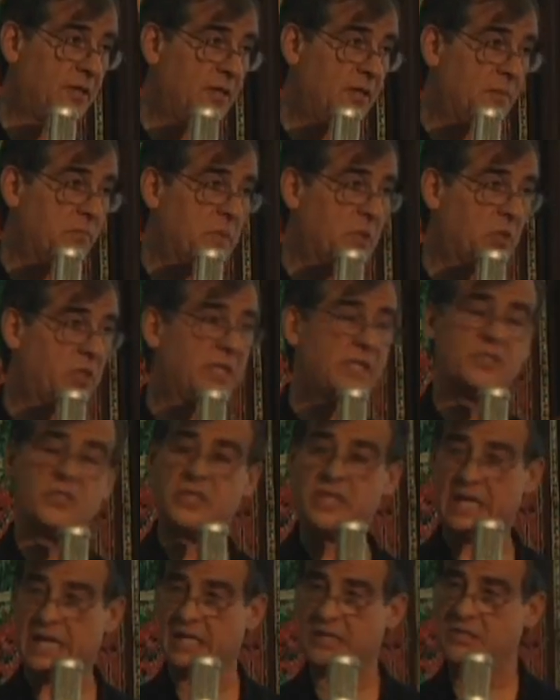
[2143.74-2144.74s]

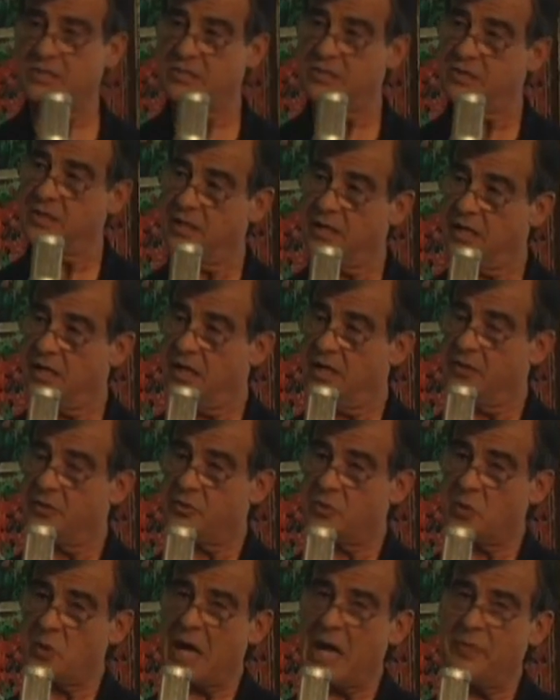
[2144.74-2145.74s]
Melchizedeks
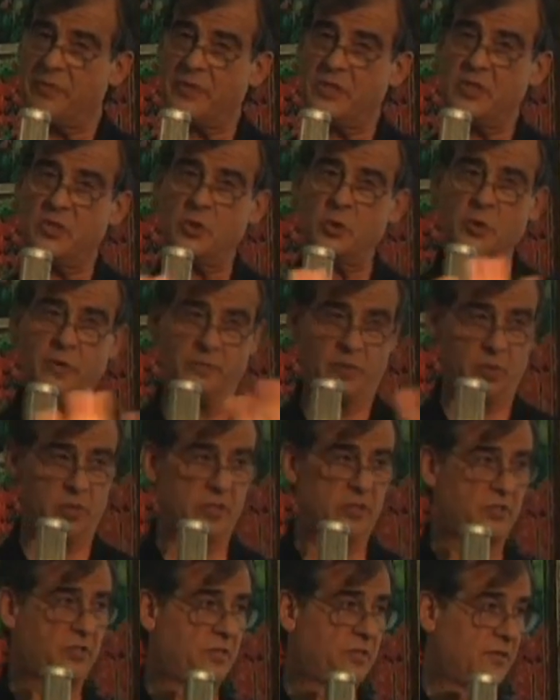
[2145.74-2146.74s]
throughout the
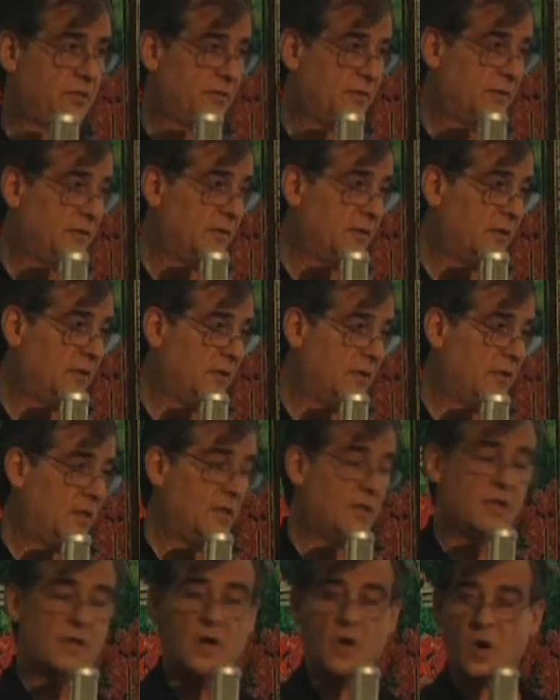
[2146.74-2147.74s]
universe
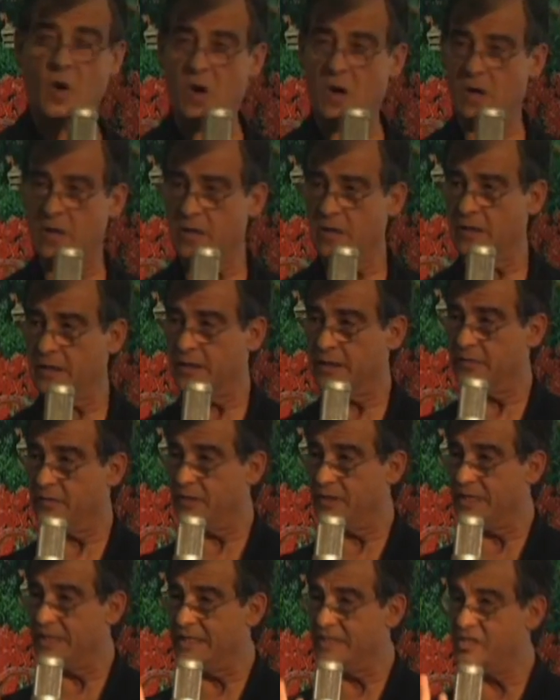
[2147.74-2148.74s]
are
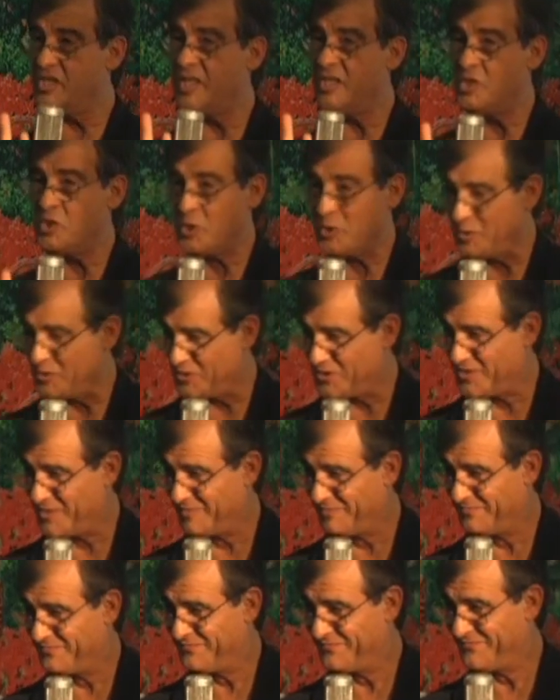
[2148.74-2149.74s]
the teachers.
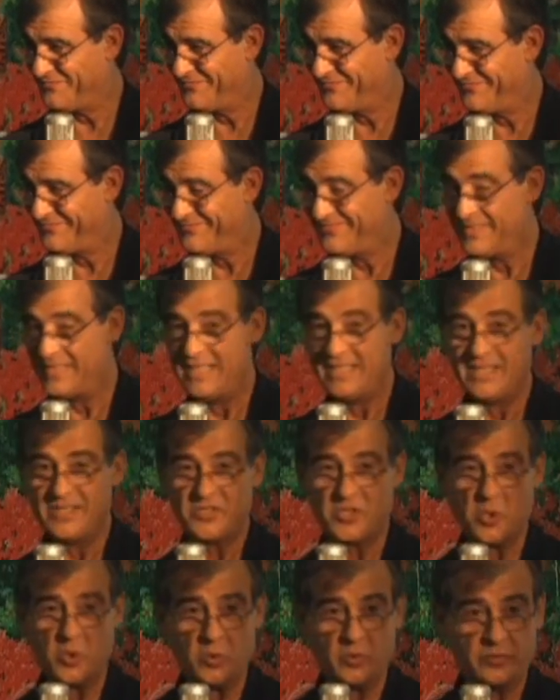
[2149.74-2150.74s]

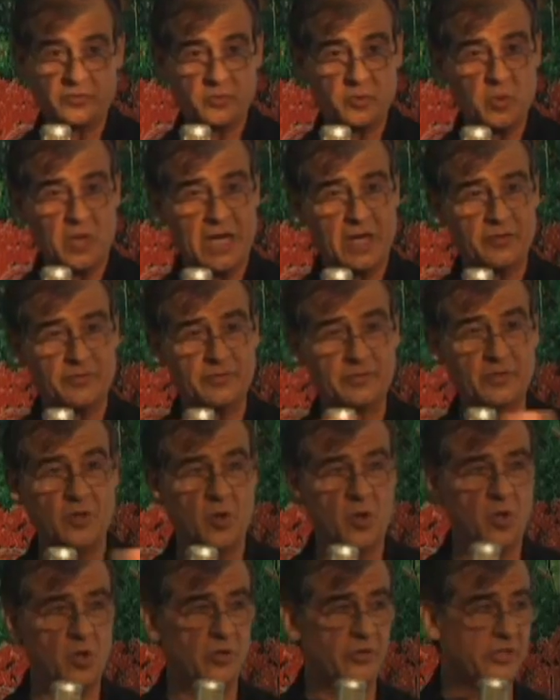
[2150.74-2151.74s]
So throughout
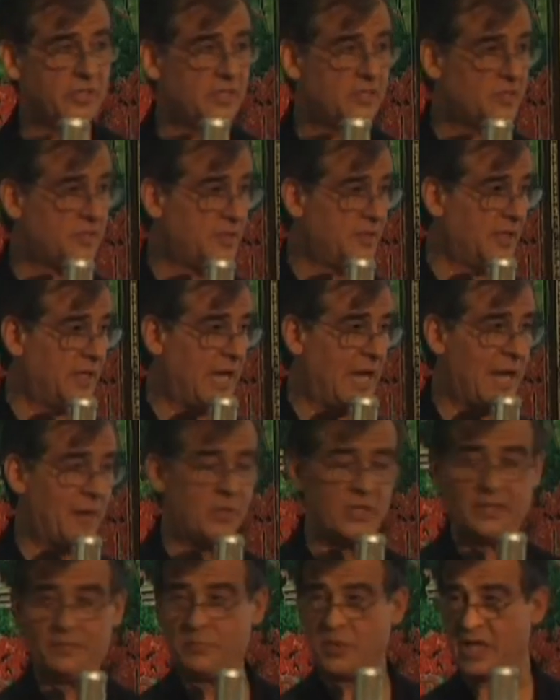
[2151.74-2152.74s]
all these
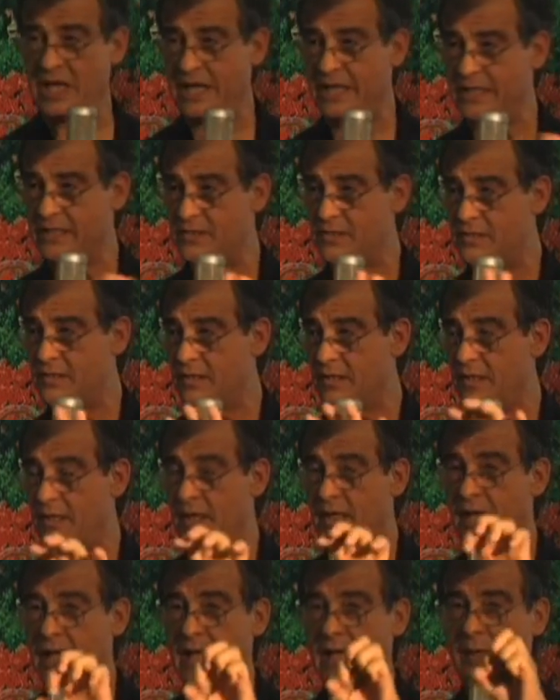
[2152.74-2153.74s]
inhabited planets,
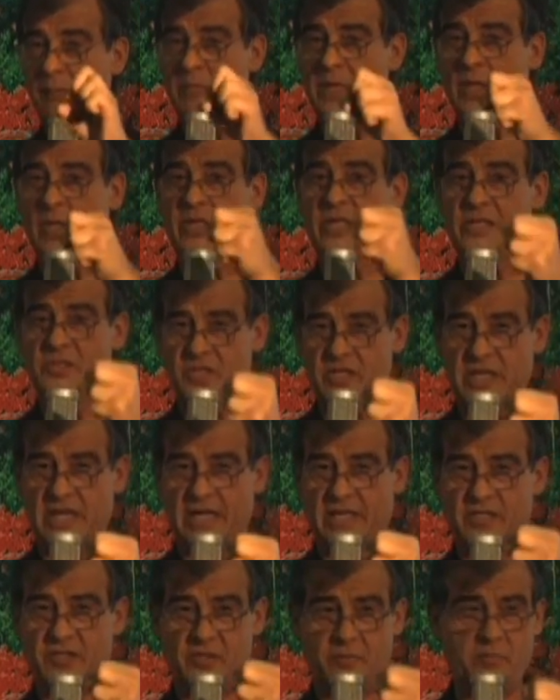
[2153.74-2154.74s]
Melchizedek
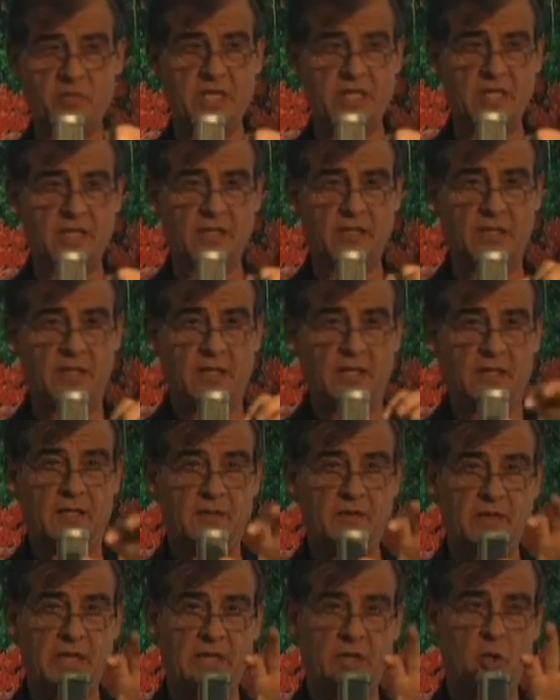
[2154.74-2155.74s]
is a being
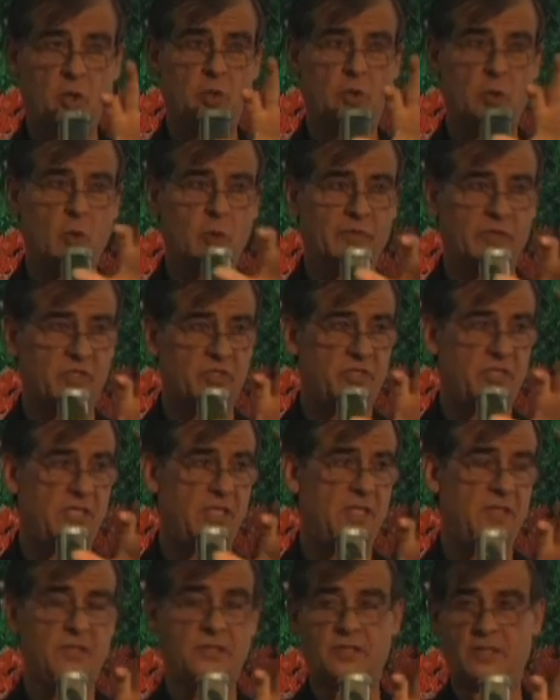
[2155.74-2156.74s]
that
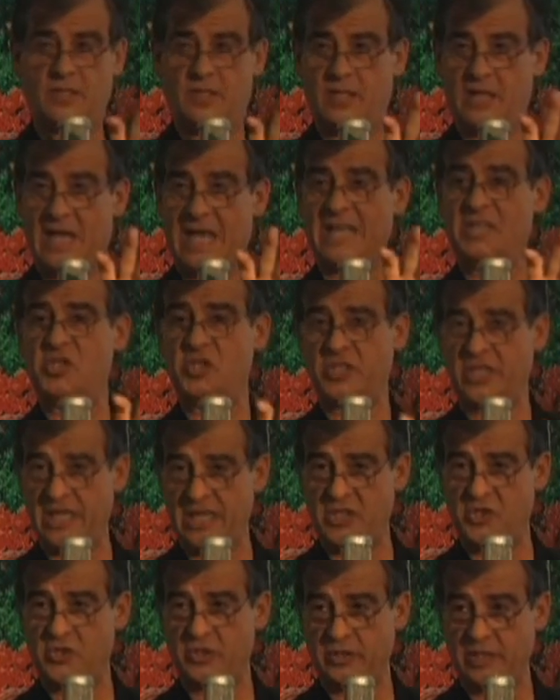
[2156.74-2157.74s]
oversees
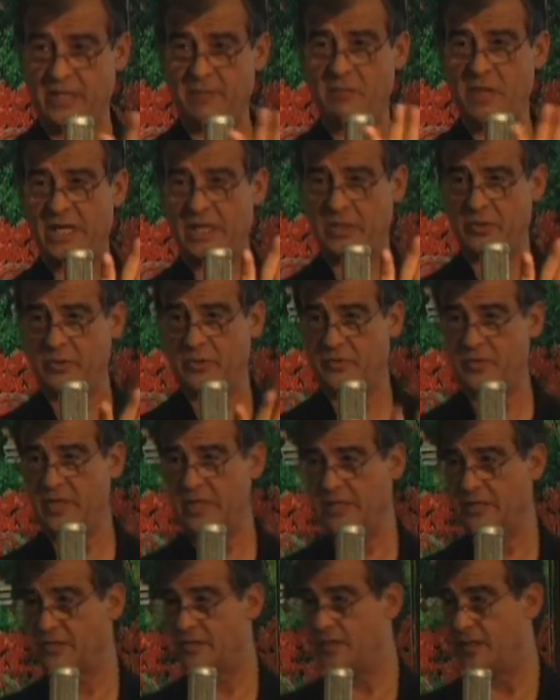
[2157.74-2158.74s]
education and many other
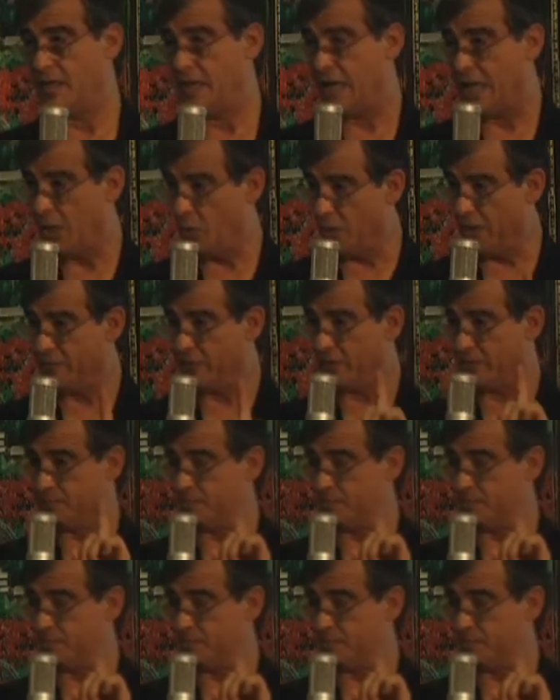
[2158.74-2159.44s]
things. However,